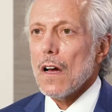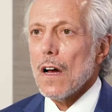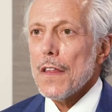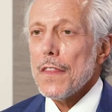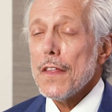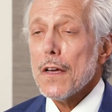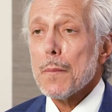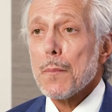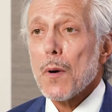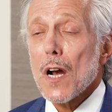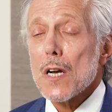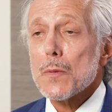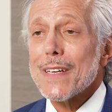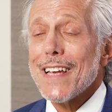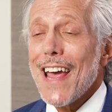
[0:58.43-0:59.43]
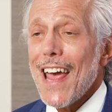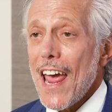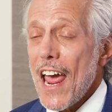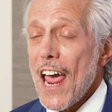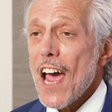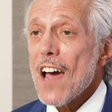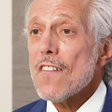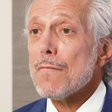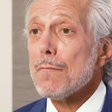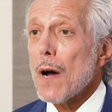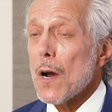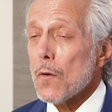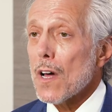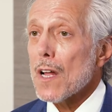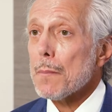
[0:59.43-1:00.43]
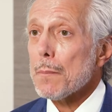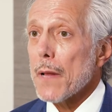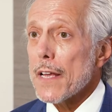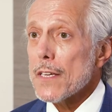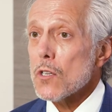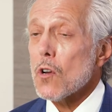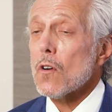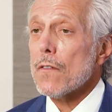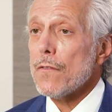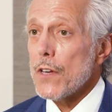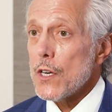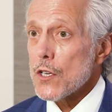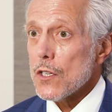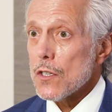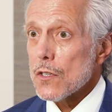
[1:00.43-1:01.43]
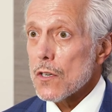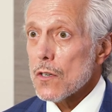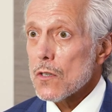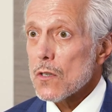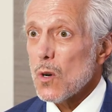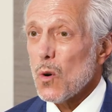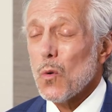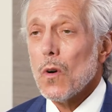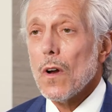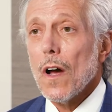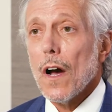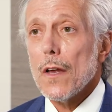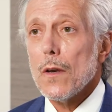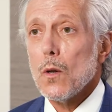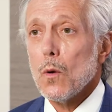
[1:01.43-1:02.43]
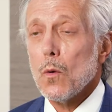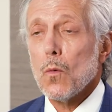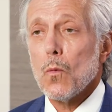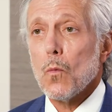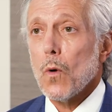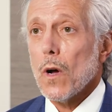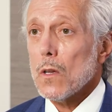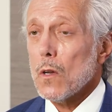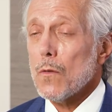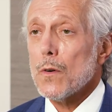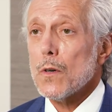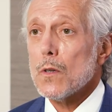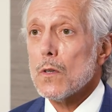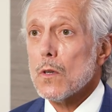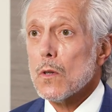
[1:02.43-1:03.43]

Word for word: I think approximately half my rhinoplasty are revisions. So I do well over